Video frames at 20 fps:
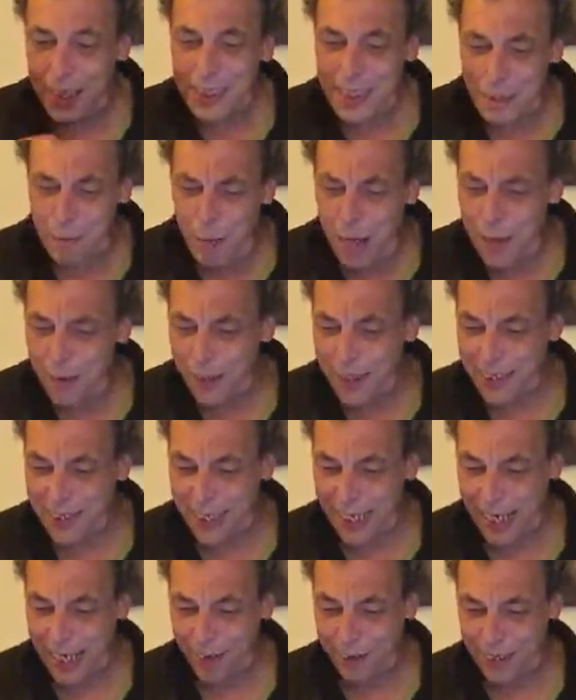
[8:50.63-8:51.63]
Simone is
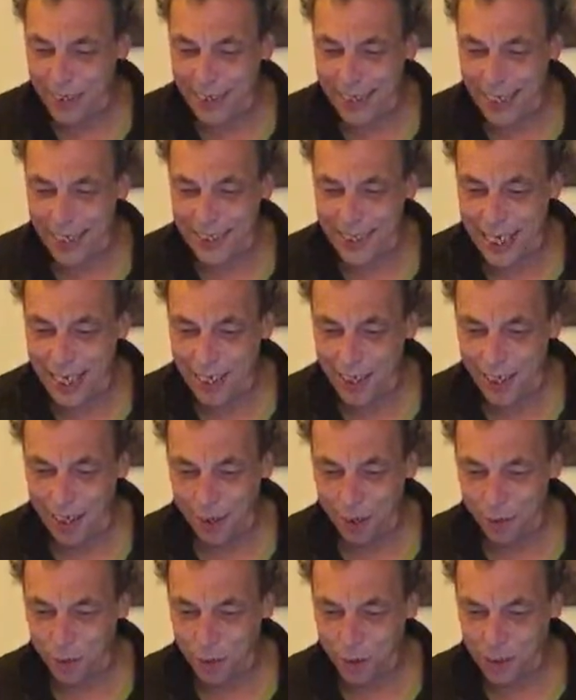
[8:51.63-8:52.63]
here and says,
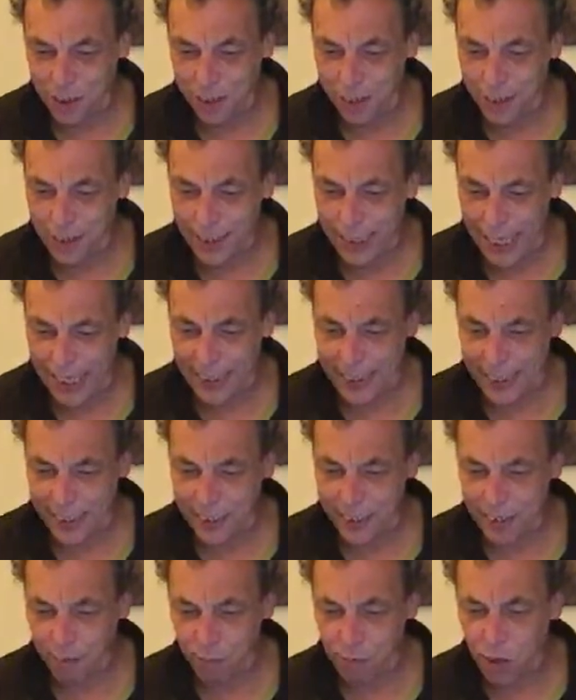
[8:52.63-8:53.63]
hello, Hooked on
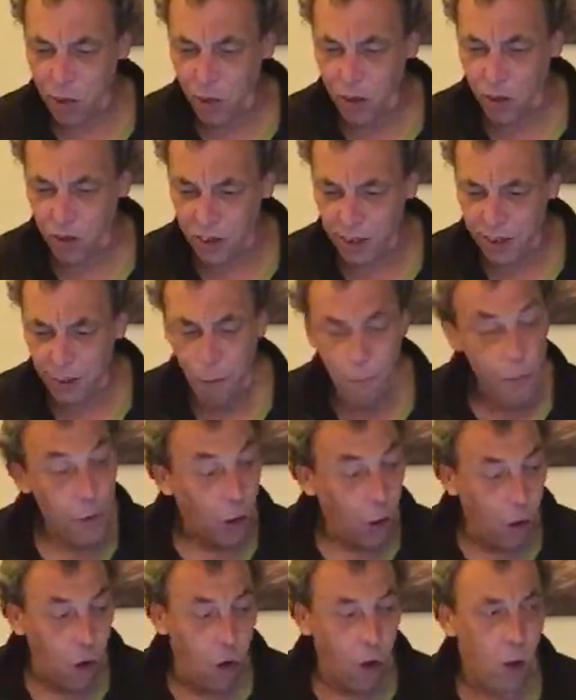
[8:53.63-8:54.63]
Classics, of course.
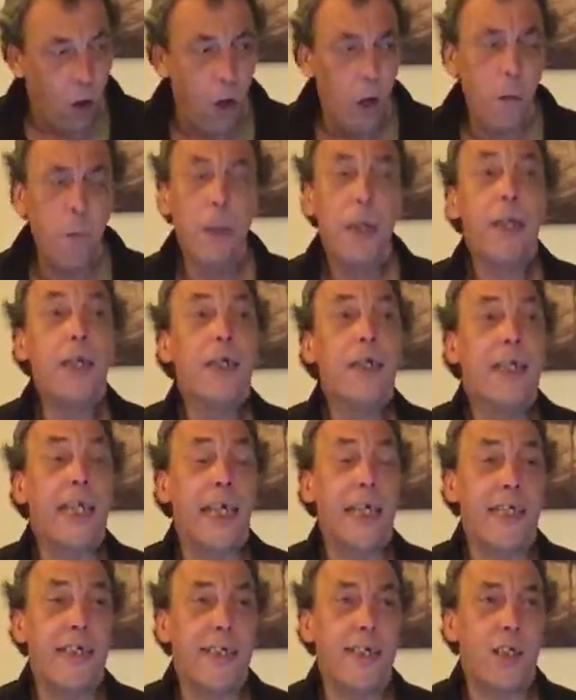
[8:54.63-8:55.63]
Or
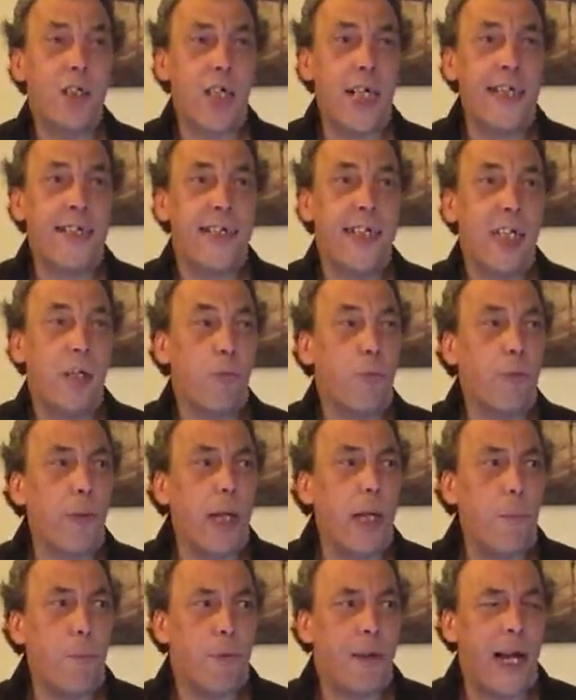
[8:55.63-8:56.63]
the suggested
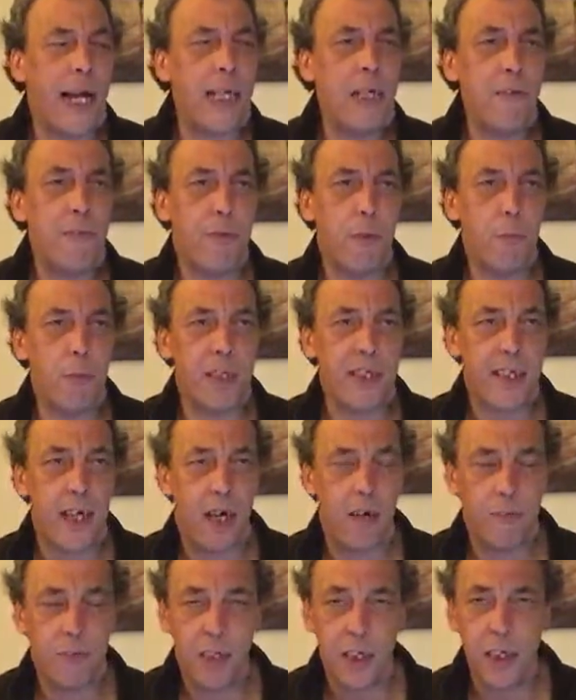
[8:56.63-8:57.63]
rebrand from this
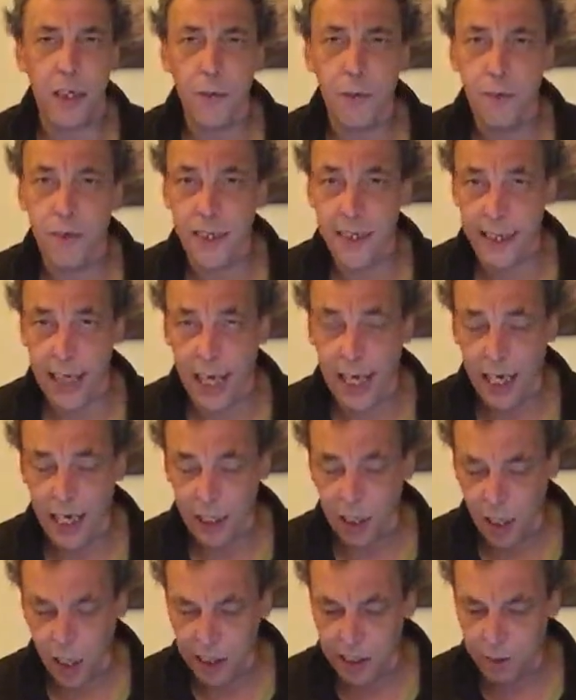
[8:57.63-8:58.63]
afternoon's
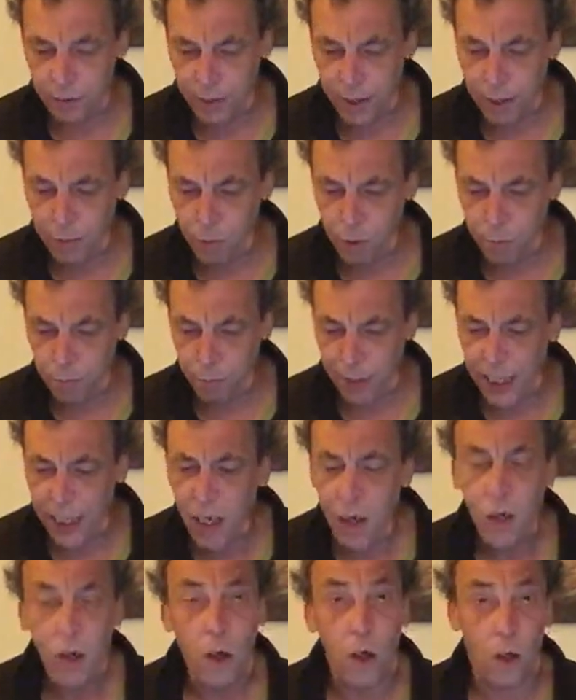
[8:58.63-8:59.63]
live stream would
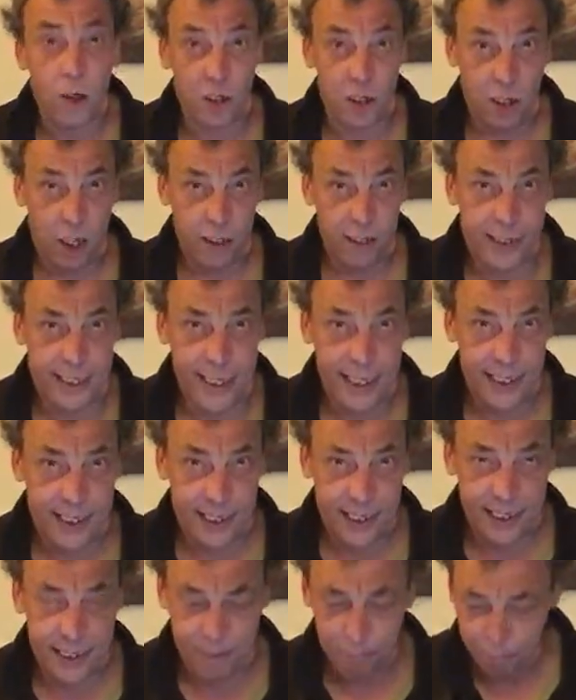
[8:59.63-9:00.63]
be Hooked on
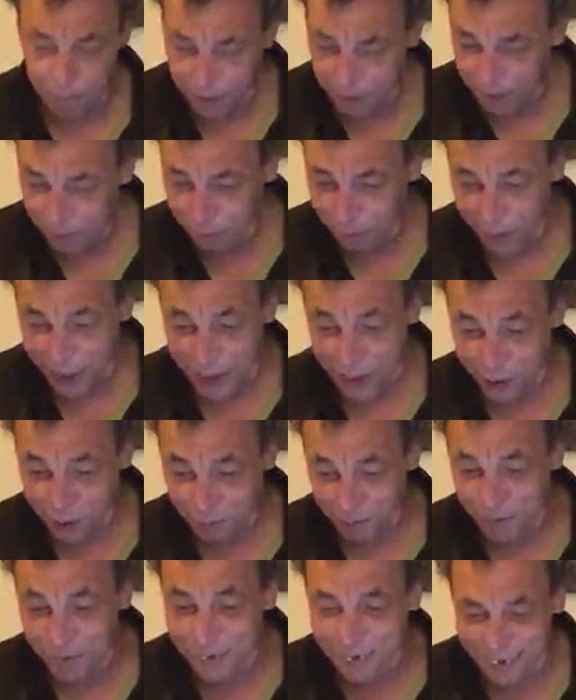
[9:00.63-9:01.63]
Titties, which